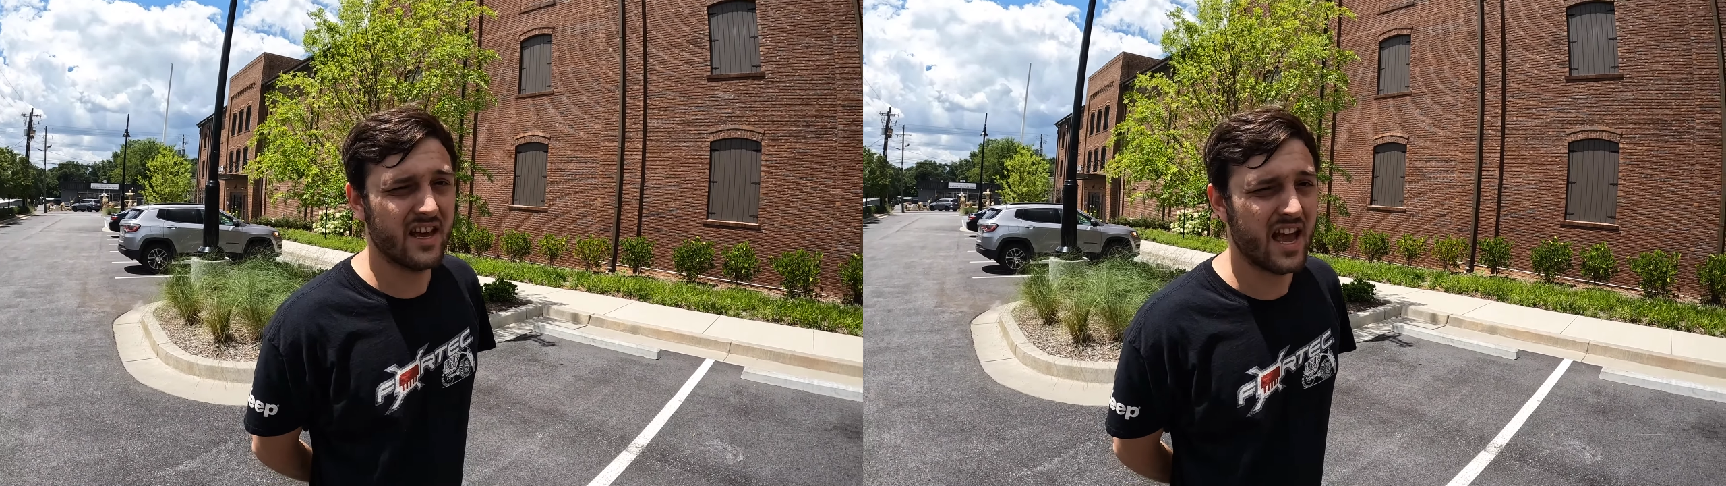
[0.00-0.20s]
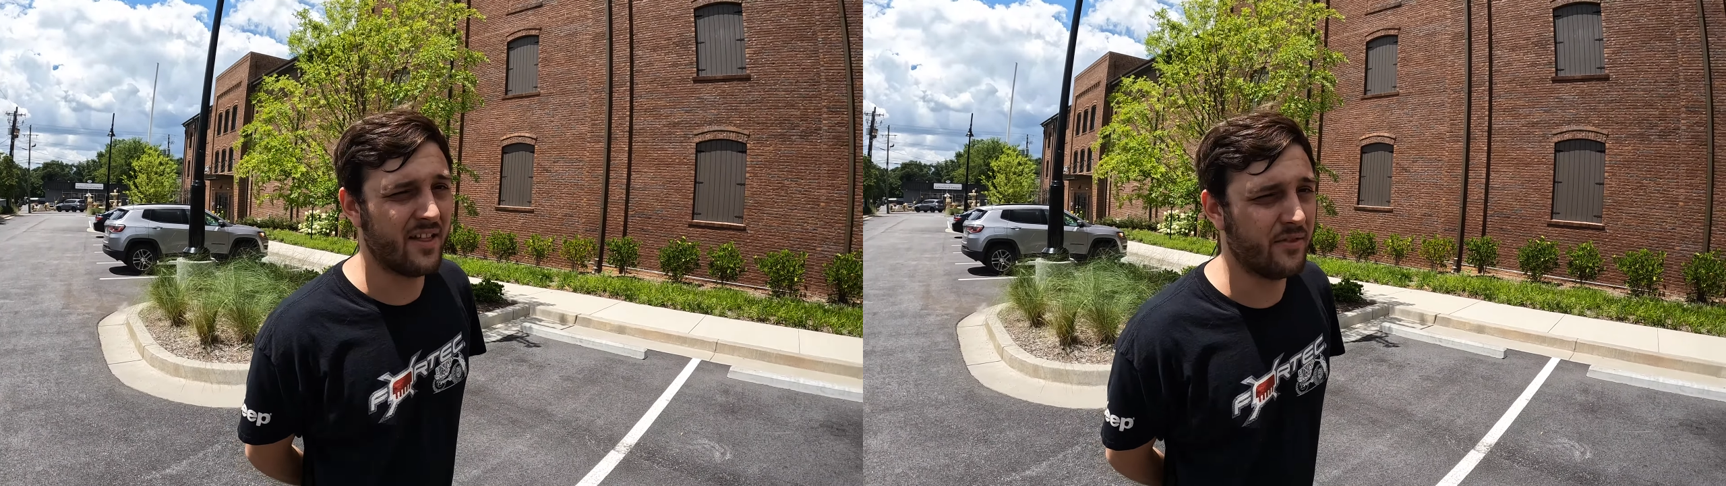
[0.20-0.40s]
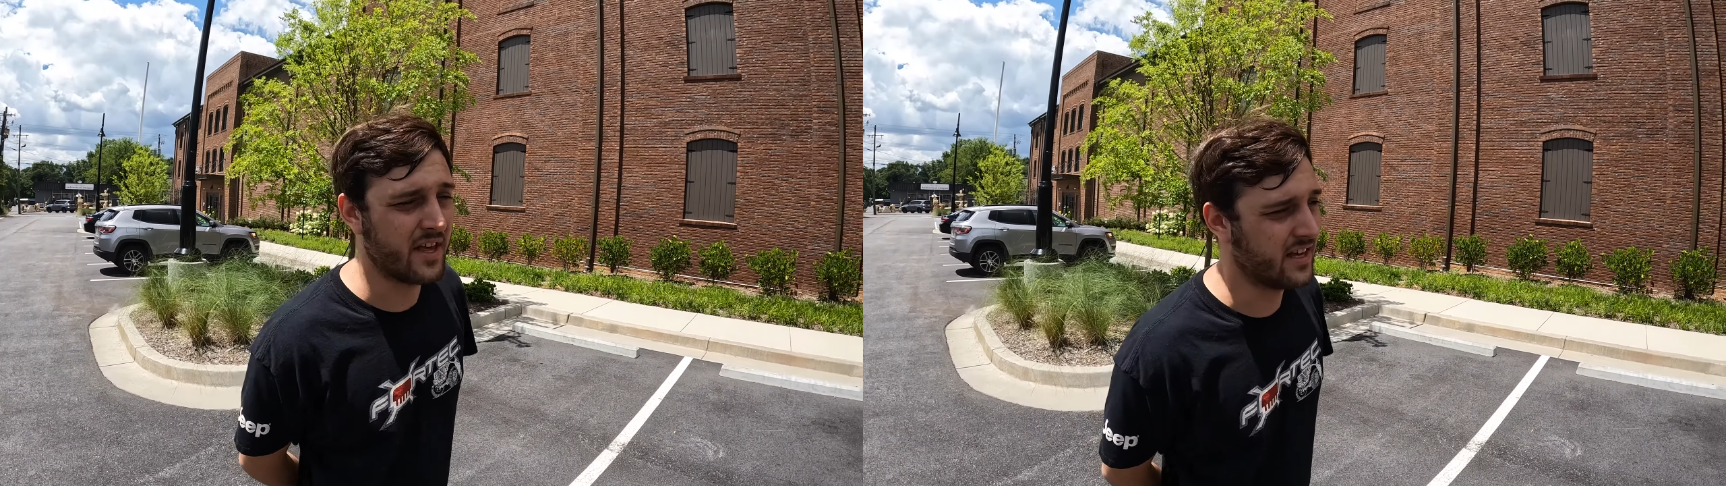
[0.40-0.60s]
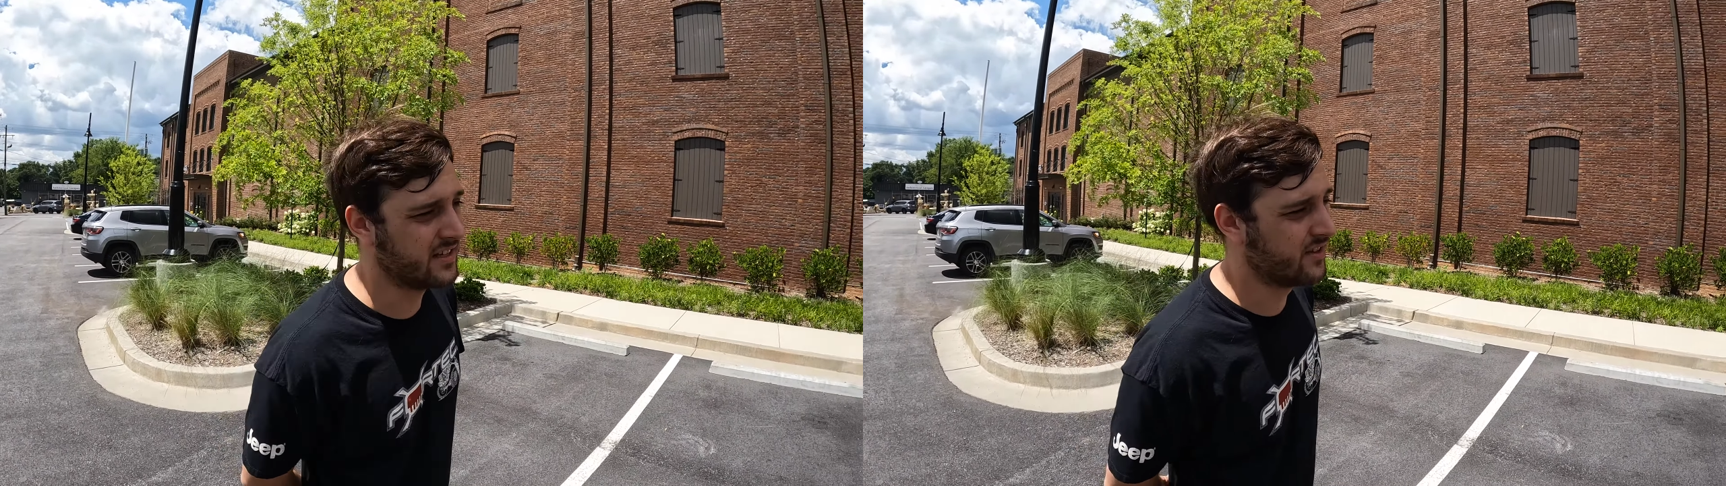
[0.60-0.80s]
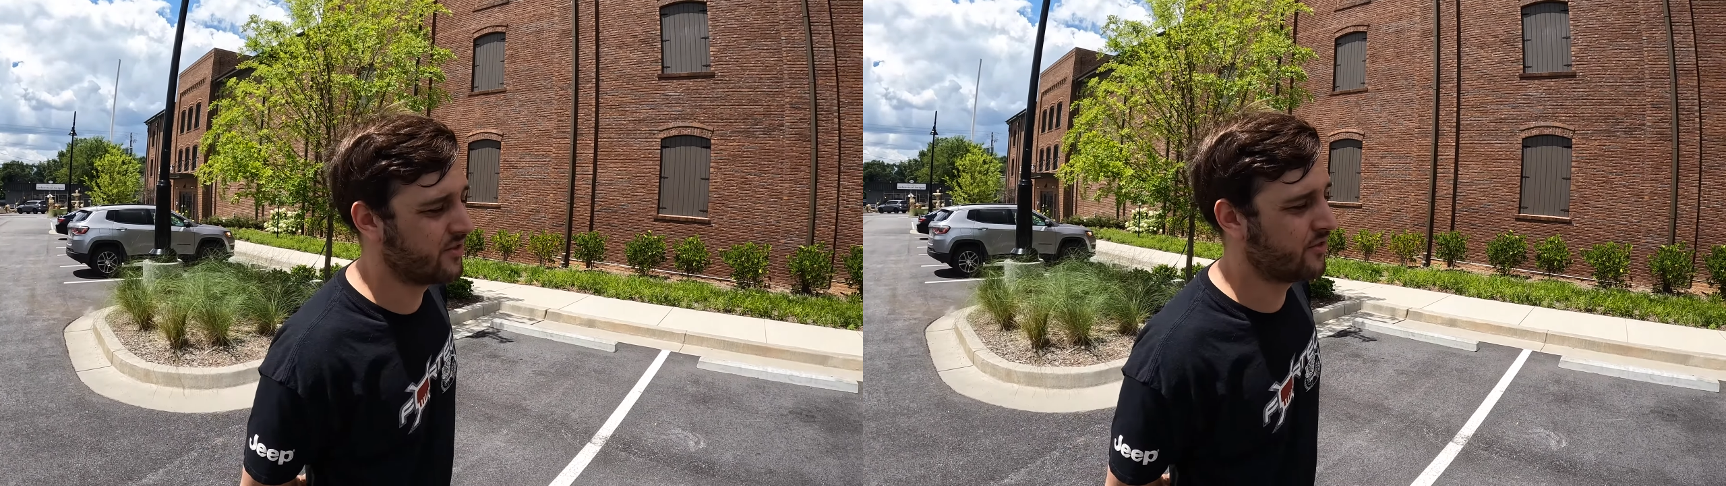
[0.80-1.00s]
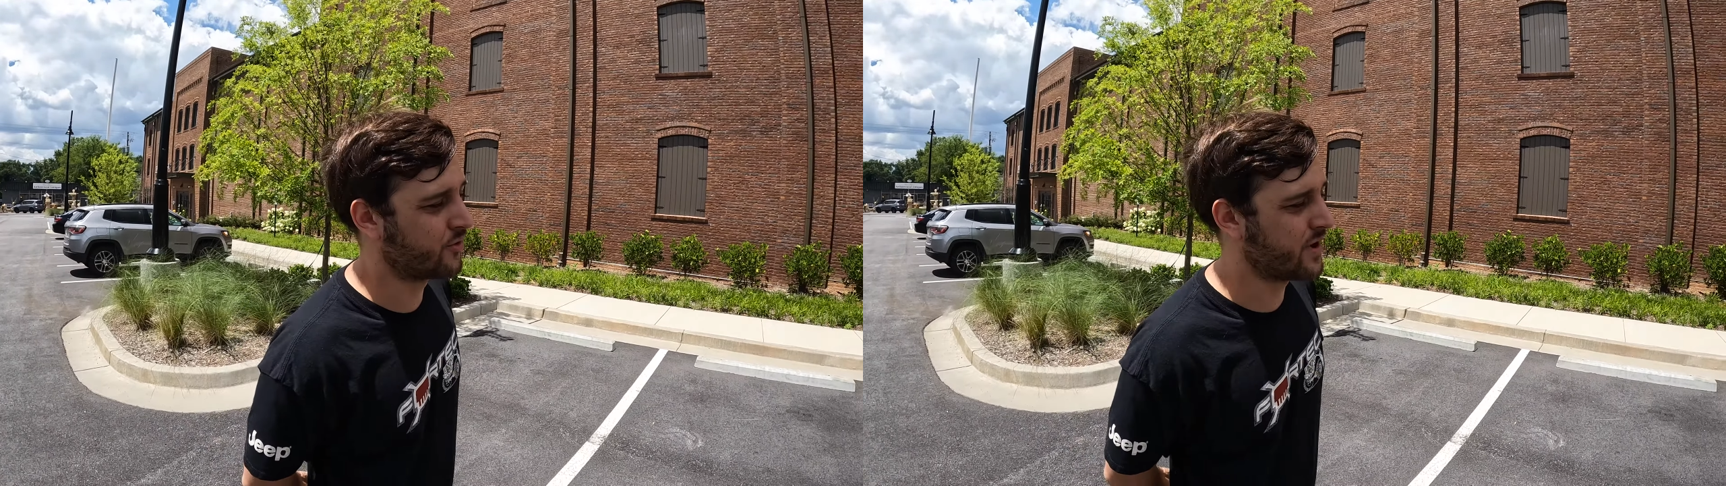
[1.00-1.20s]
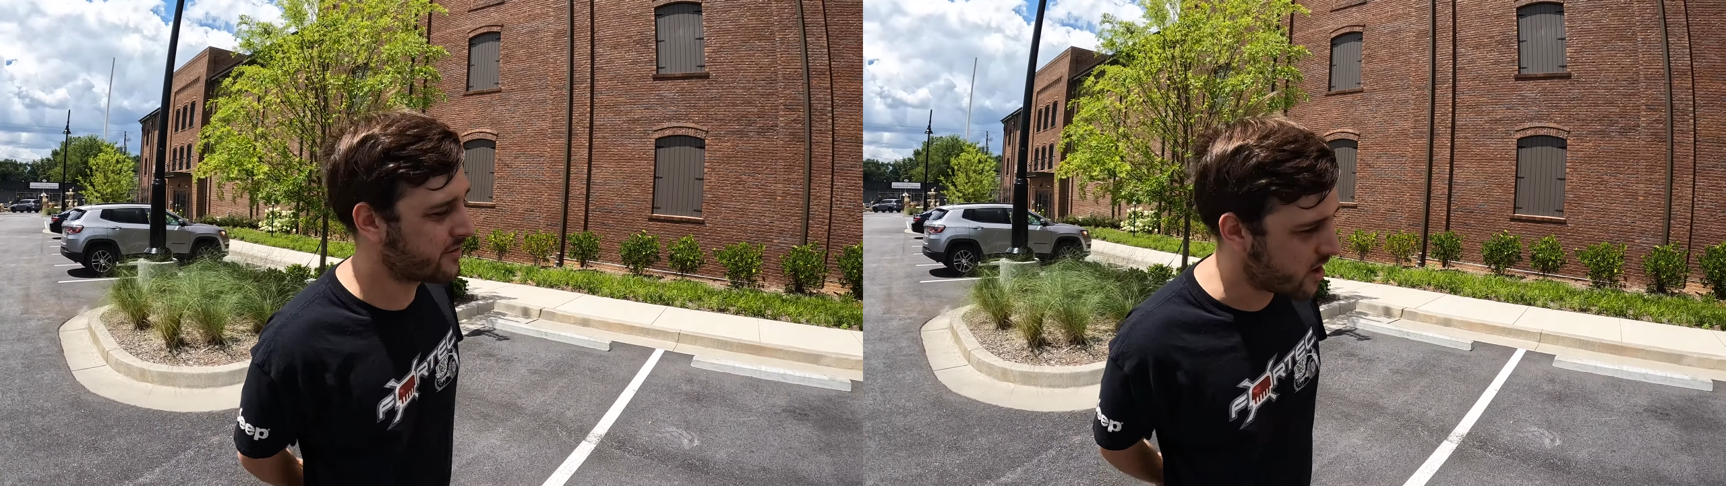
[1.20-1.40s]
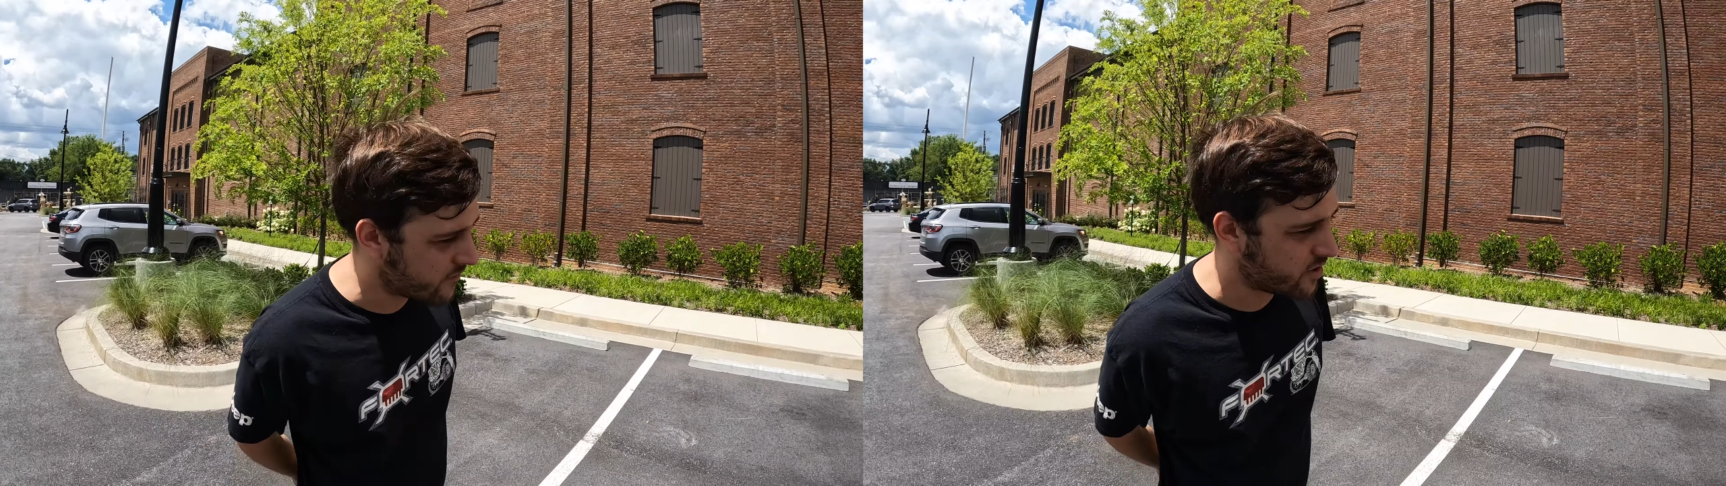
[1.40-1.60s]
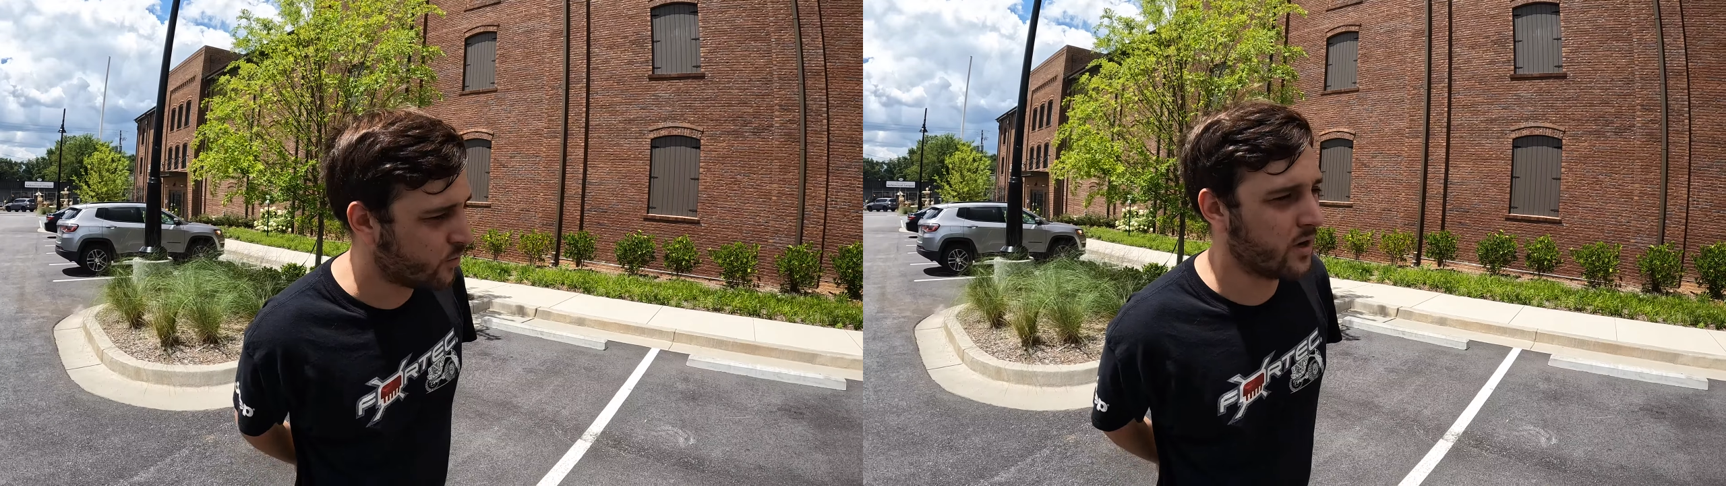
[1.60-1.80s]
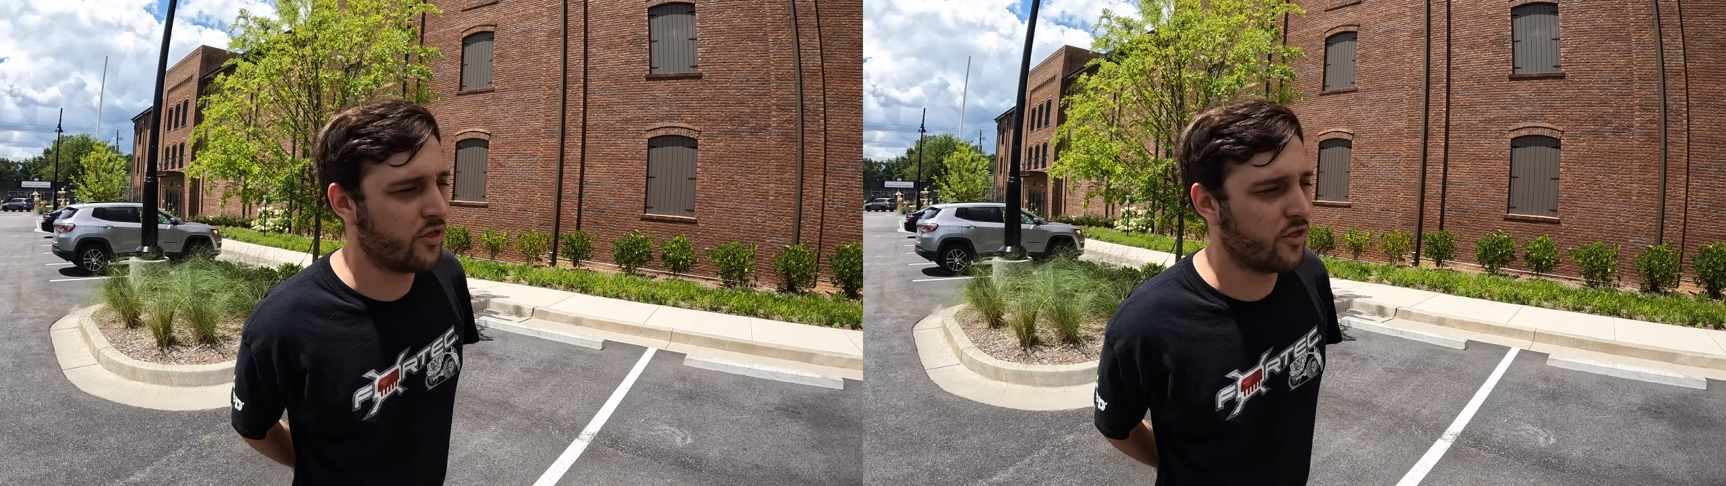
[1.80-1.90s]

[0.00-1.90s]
And then the rest of it with